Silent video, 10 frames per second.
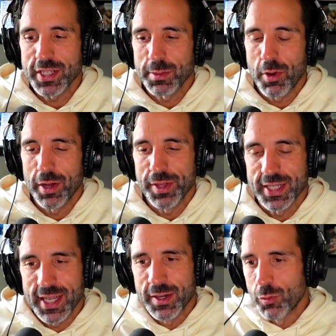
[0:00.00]
upon
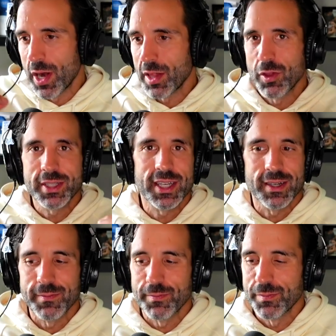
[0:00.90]
us. And when I looked at
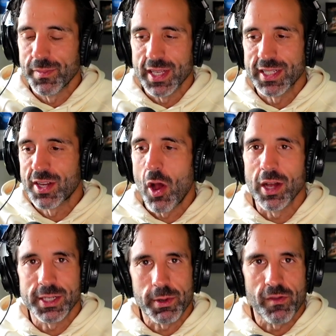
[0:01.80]
this
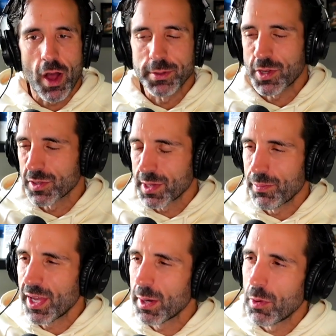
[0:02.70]
concept of obstacles, I'm
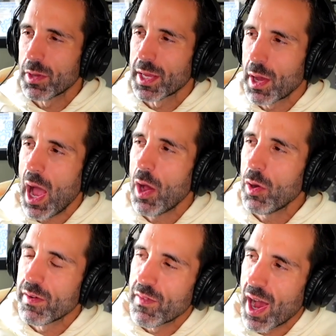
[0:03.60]
thinking about, like, how
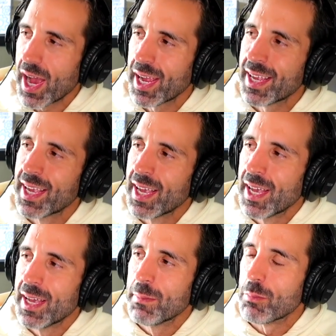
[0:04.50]
have I
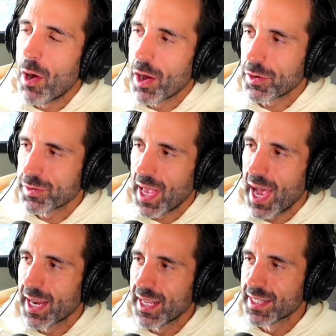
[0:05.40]
modeled
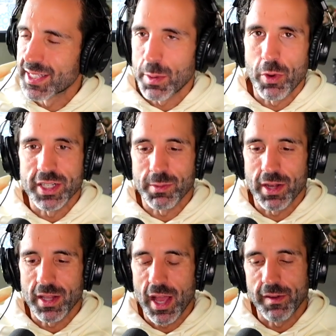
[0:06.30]
that in some ways in my
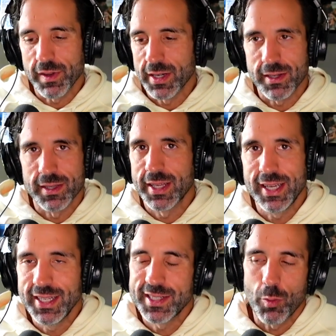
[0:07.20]
life? And the
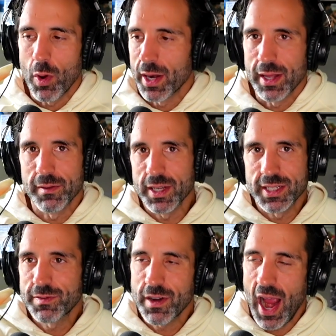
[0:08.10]
easy one, and it's
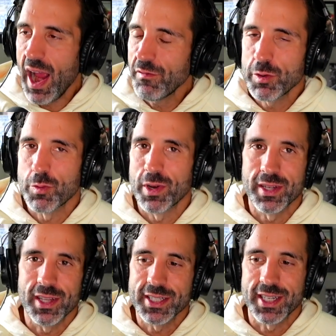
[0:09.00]
for everyone
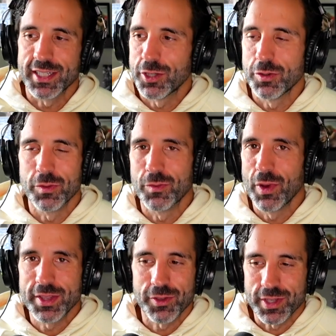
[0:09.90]
listening to
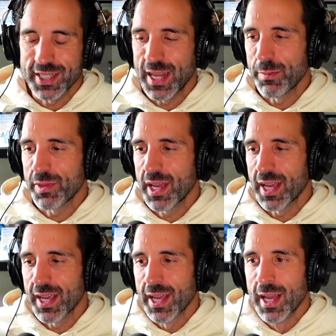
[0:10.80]
went through the same
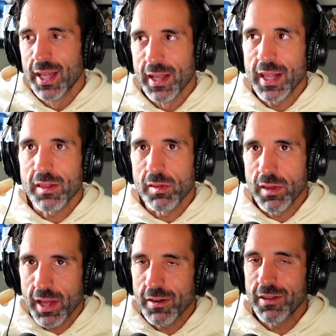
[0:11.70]
thing, like
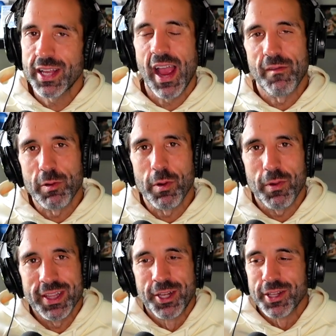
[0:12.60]
literally everyone
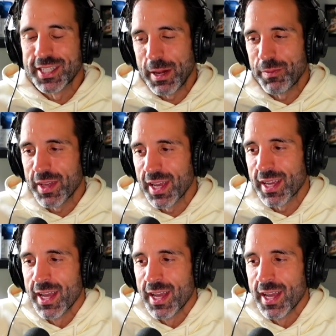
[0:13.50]
went through the same thing,